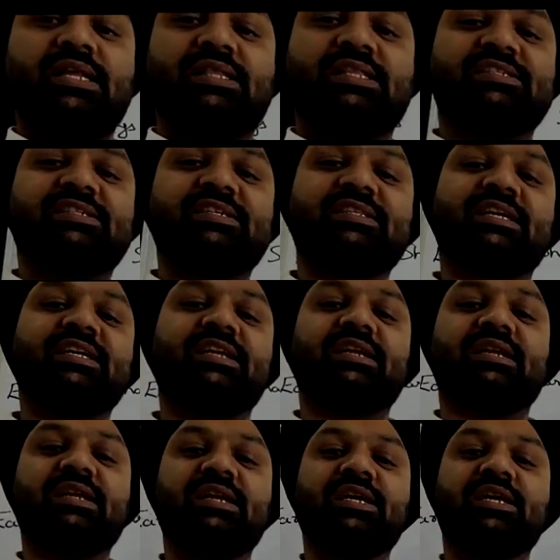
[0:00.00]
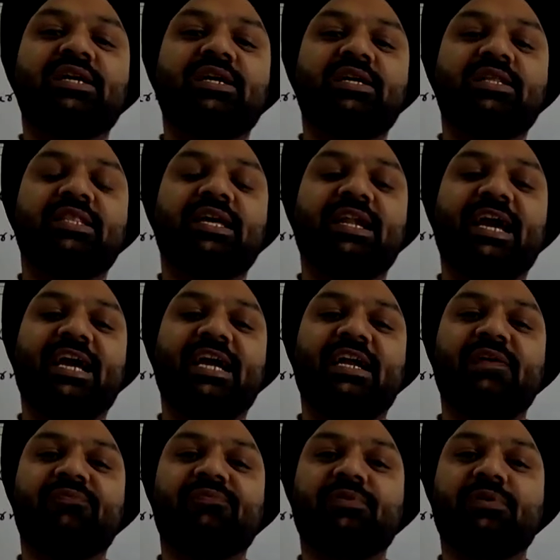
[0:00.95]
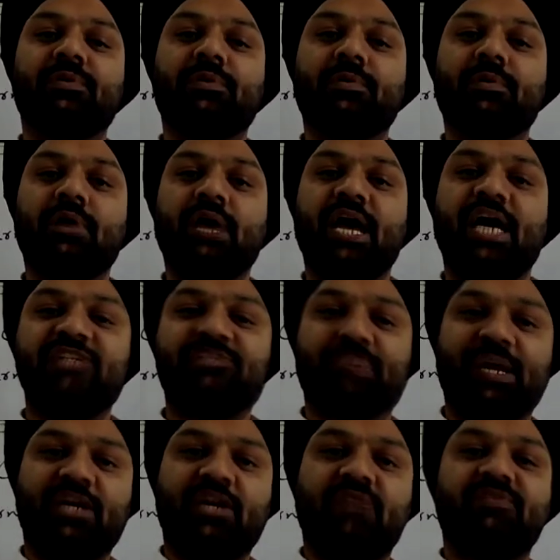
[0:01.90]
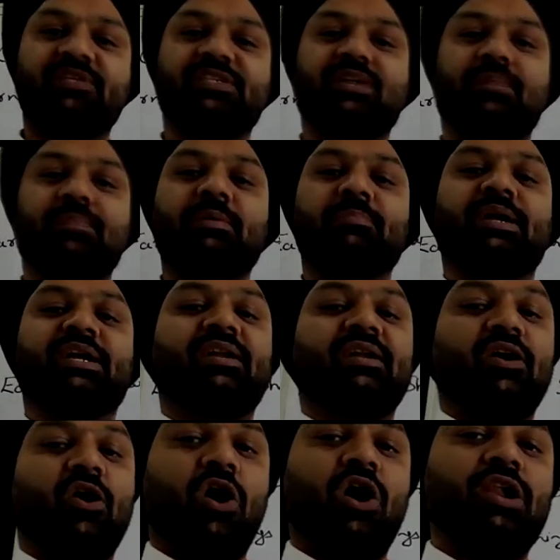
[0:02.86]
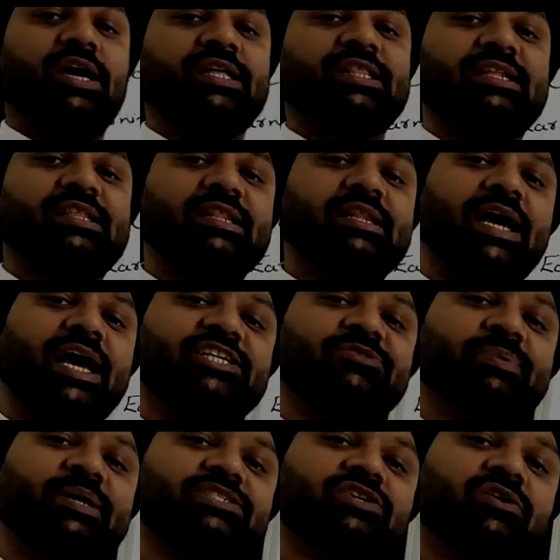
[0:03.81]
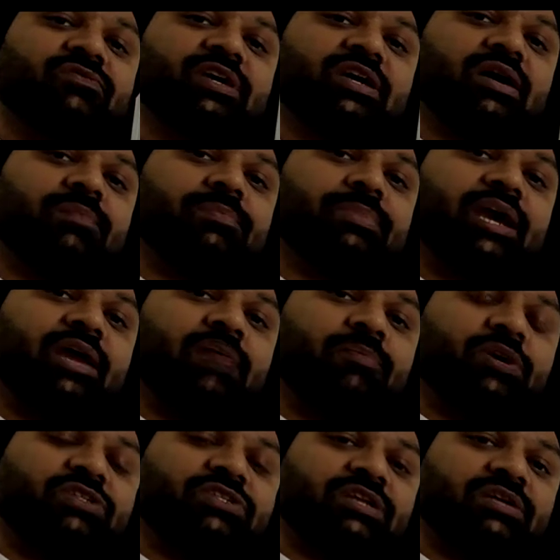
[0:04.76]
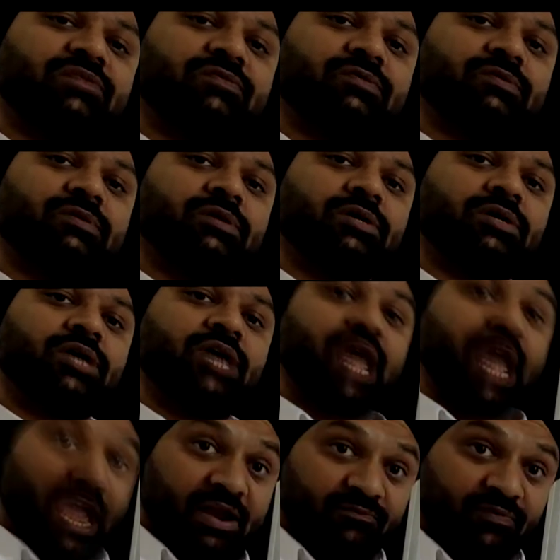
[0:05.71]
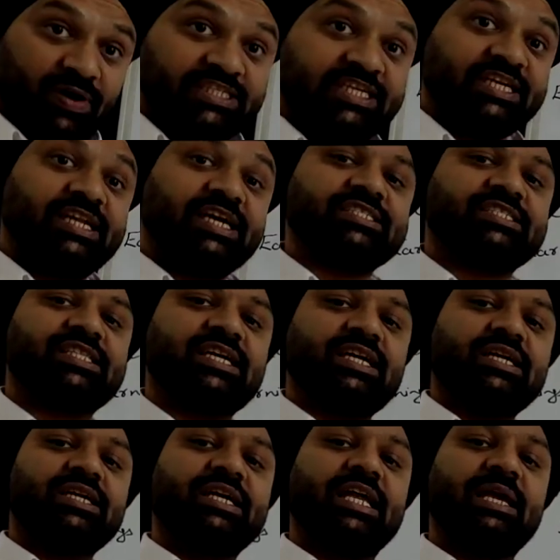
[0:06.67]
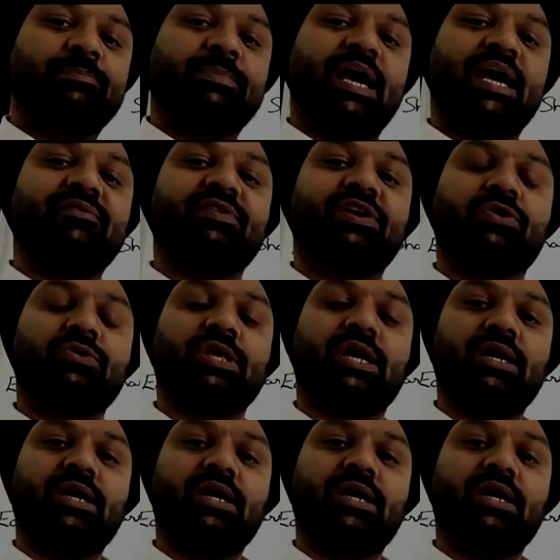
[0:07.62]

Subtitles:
that this is the negative aspect of this company, but all other aspects of the company are positive. And once he does the deep dive into